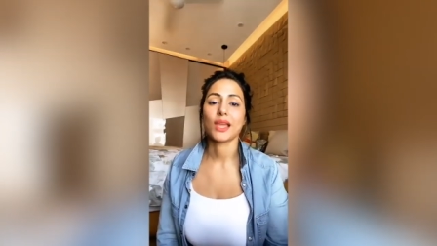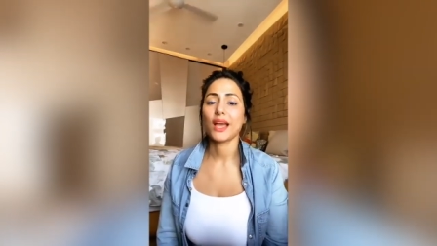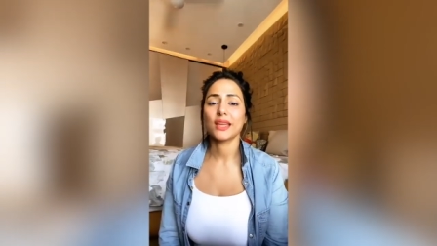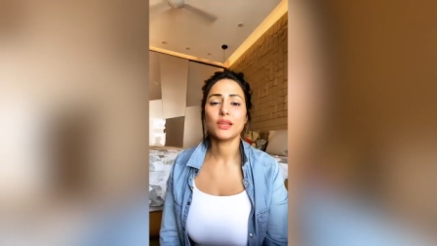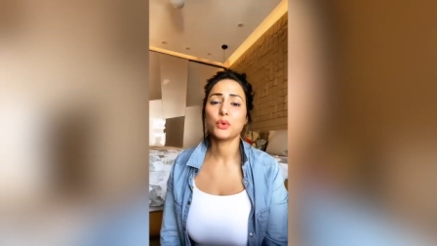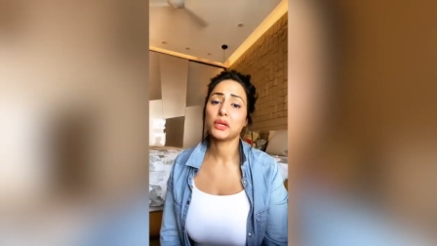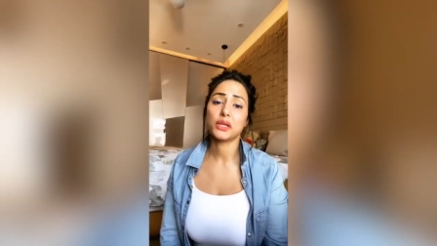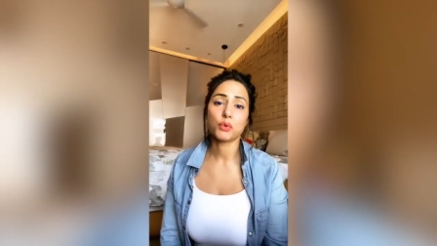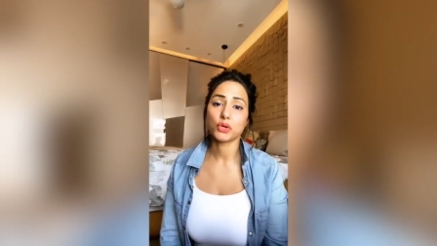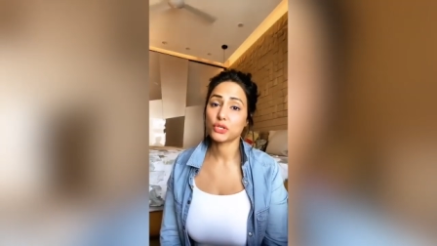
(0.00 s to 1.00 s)
I
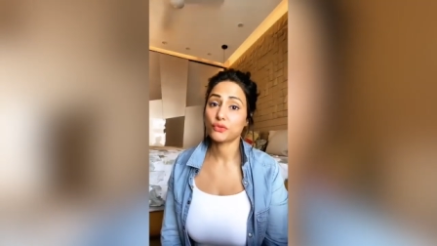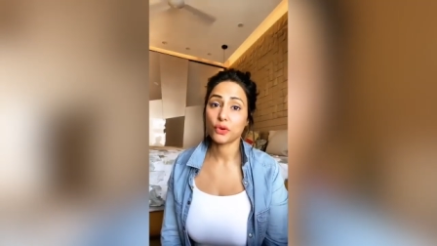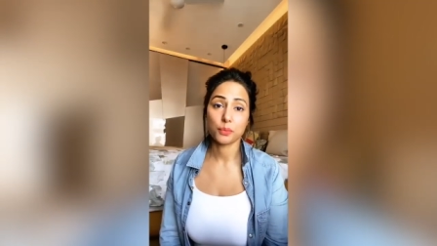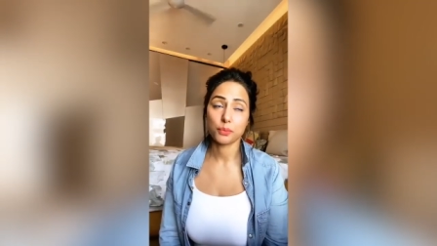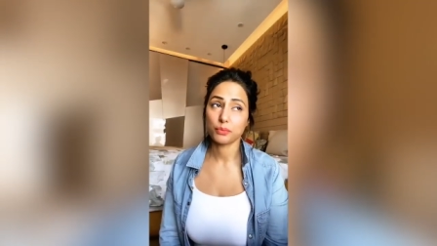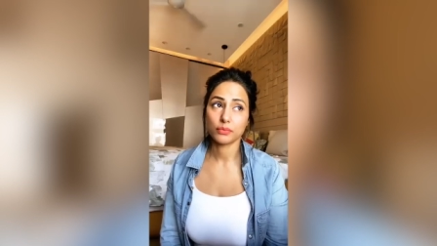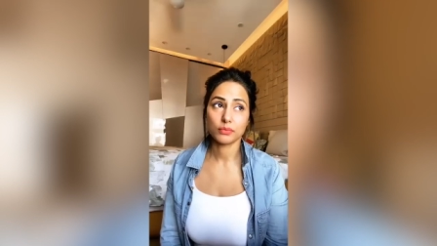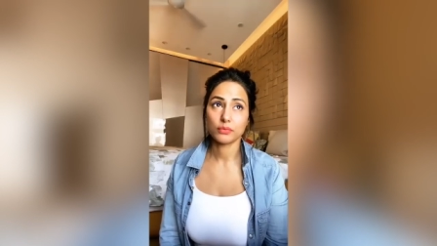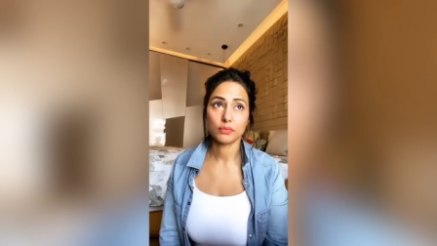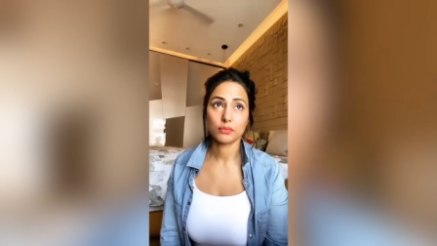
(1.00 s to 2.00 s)
only watch it from
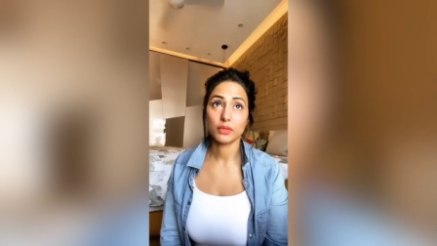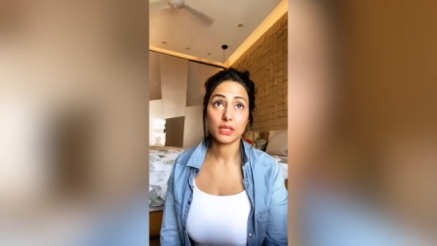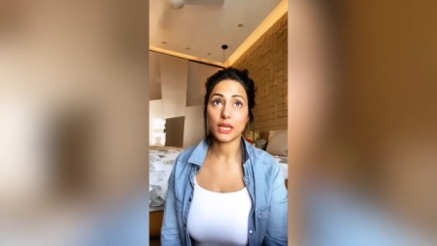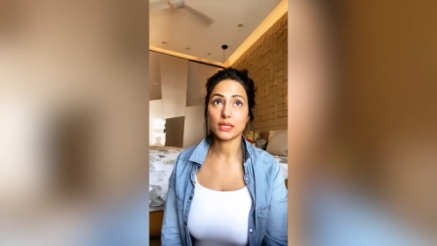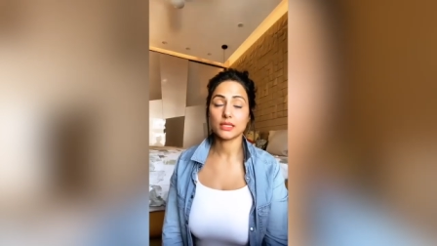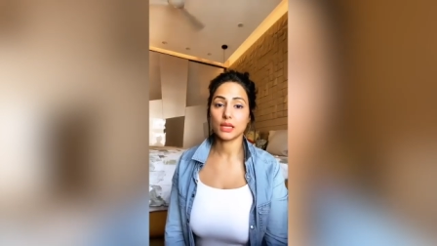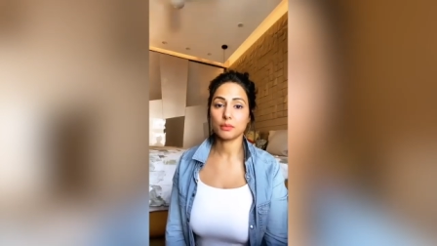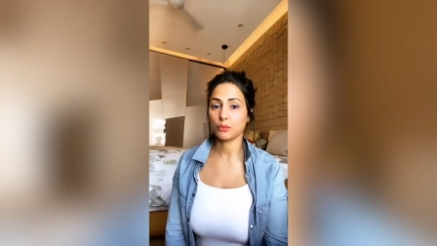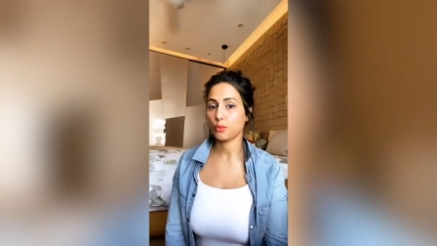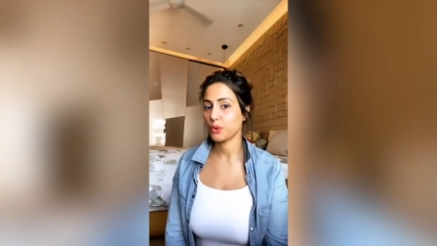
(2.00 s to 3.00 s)
the
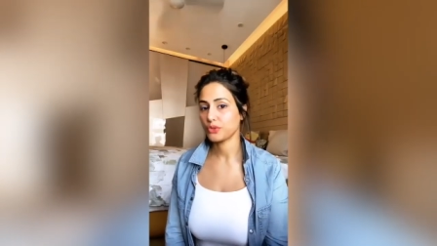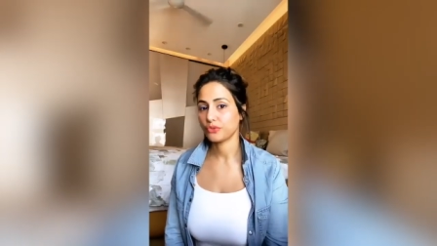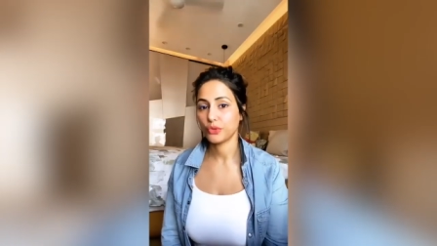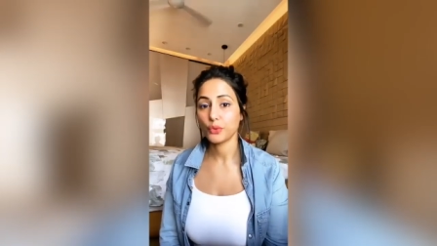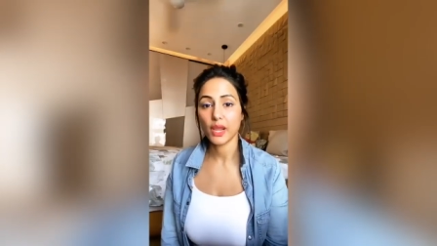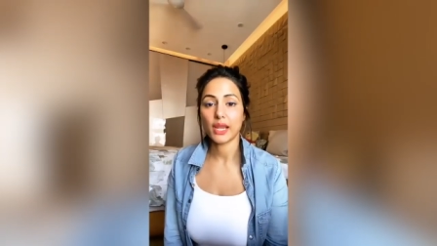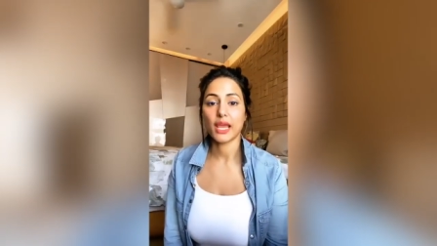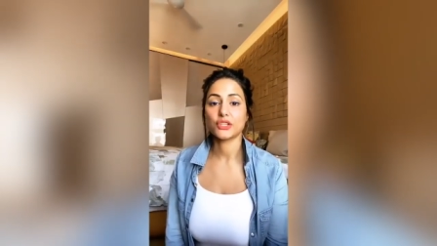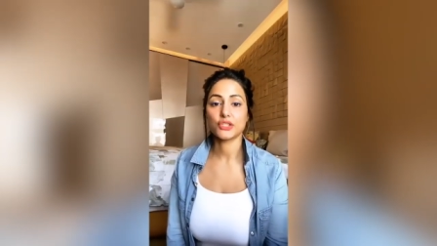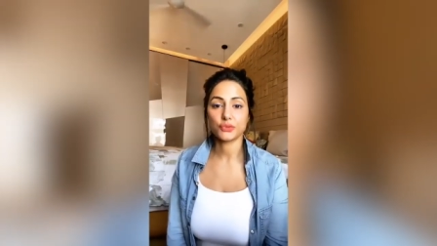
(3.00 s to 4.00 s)
entertainment point of view
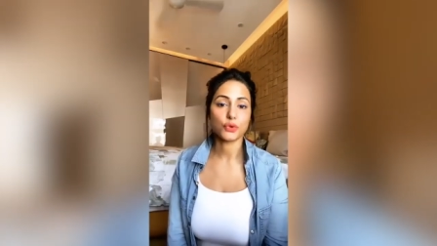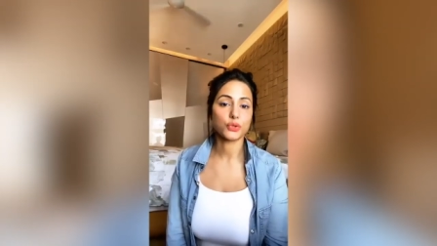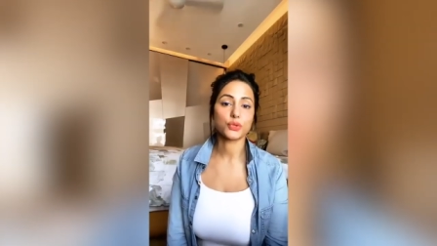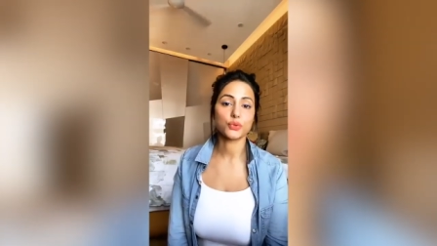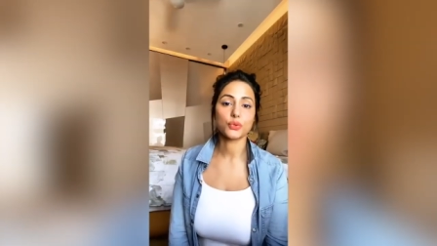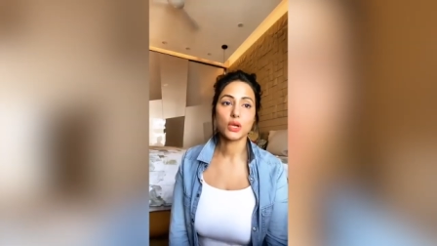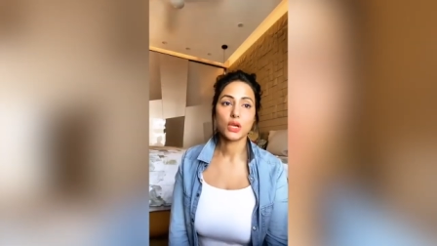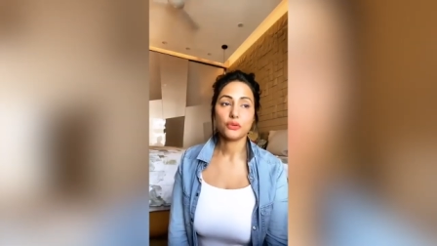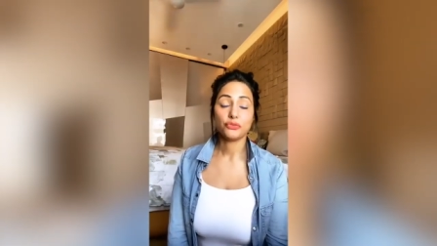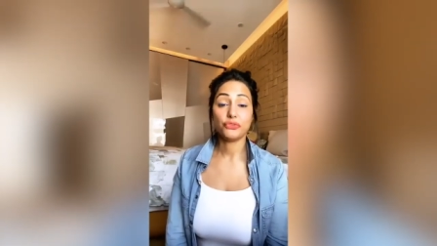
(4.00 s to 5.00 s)
and I just want to
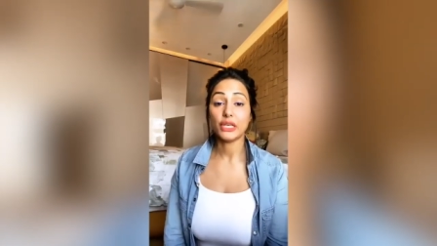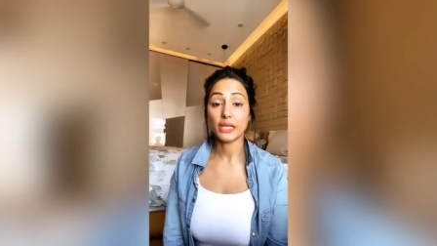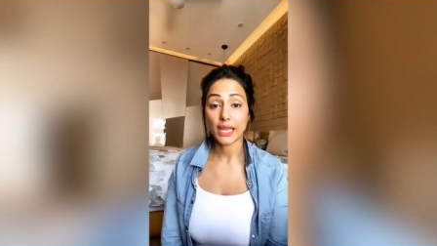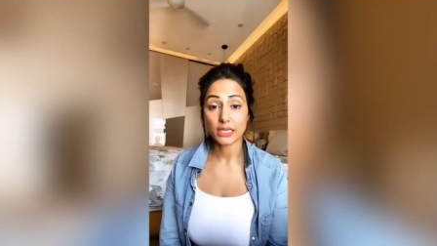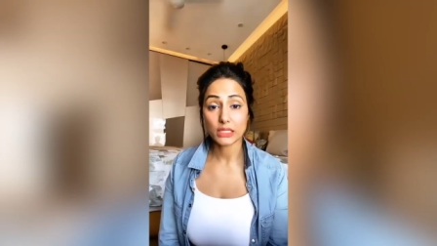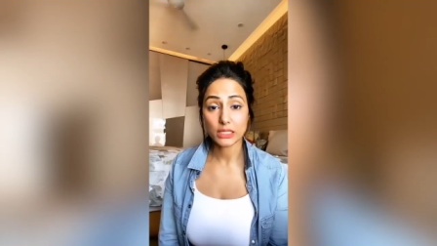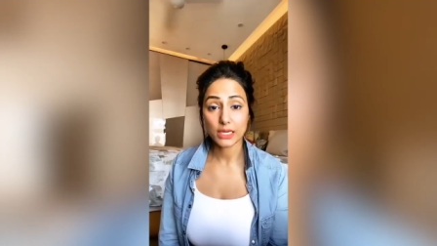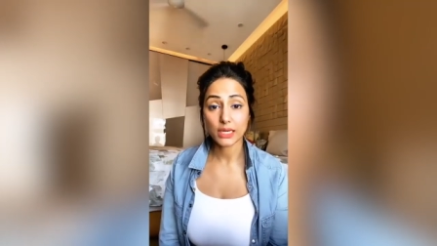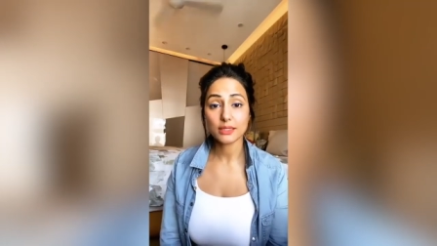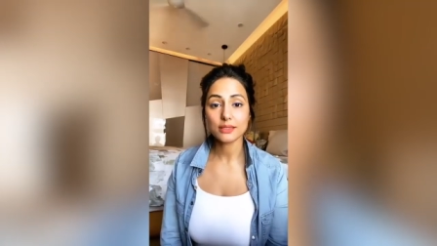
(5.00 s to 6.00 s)
feel
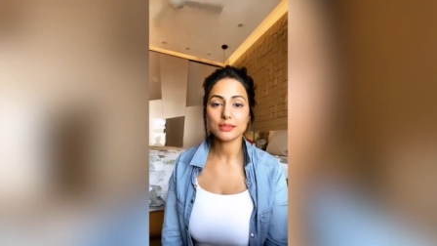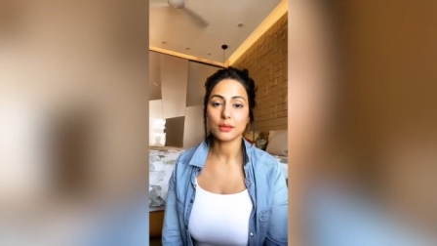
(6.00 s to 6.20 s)
entertained.